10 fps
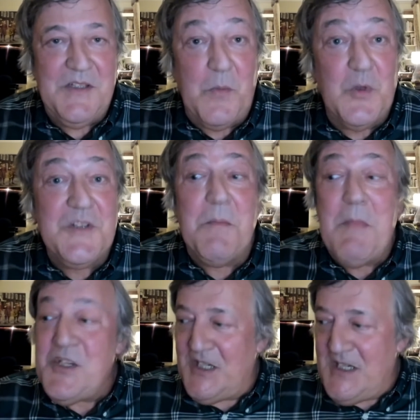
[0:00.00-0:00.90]
there was a
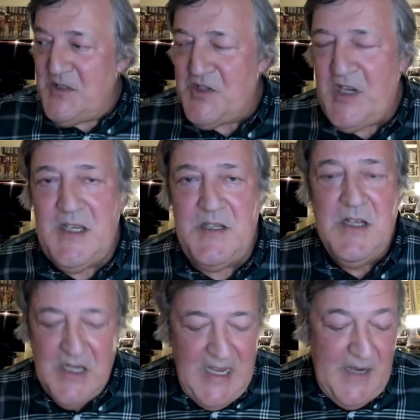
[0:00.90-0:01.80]
magic inside
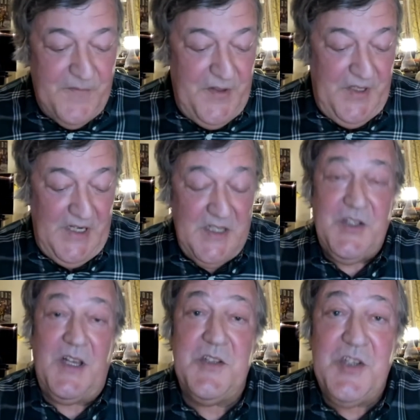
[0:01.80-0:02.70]
everything,
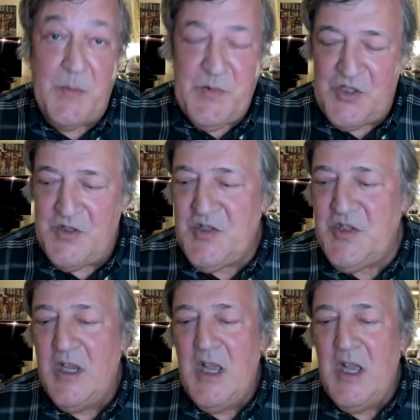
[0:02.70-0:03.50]
inside substance,